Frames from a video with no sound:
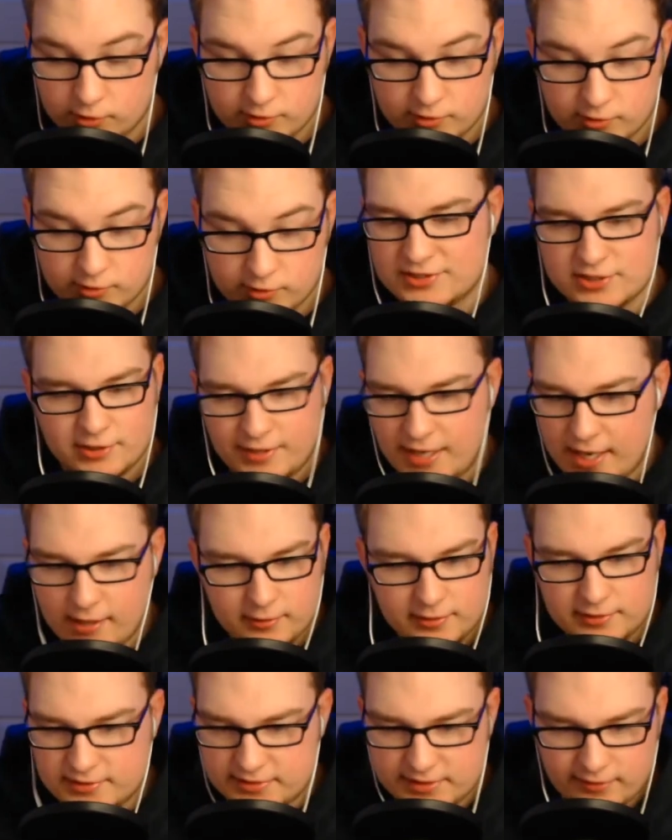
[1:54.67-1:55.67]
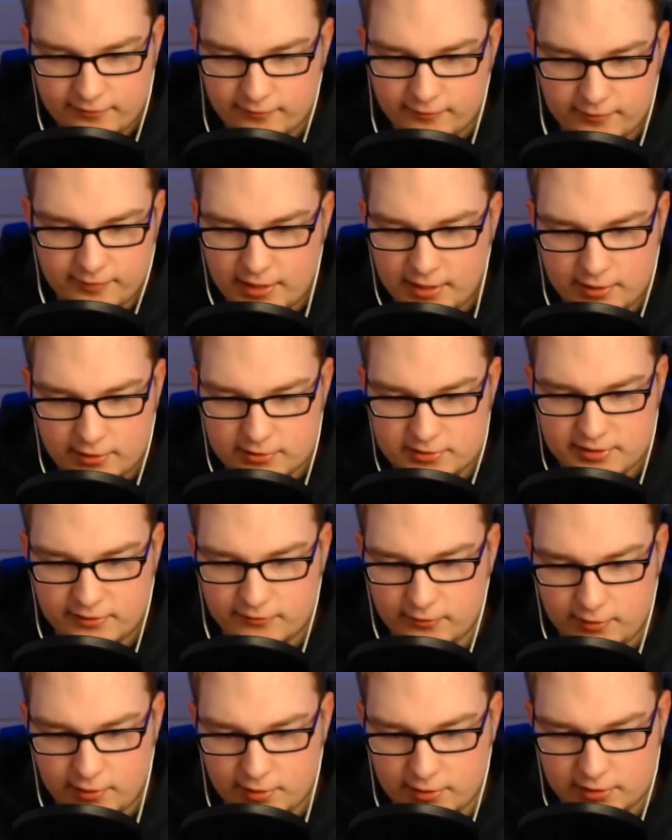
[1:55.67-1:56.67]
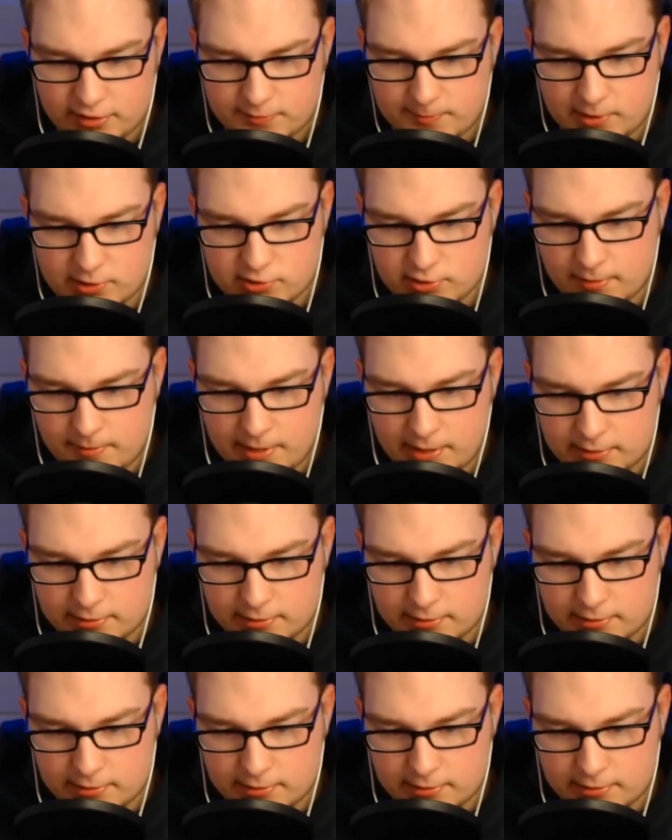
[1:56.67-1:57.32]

You did, so now there's definitely nothing special about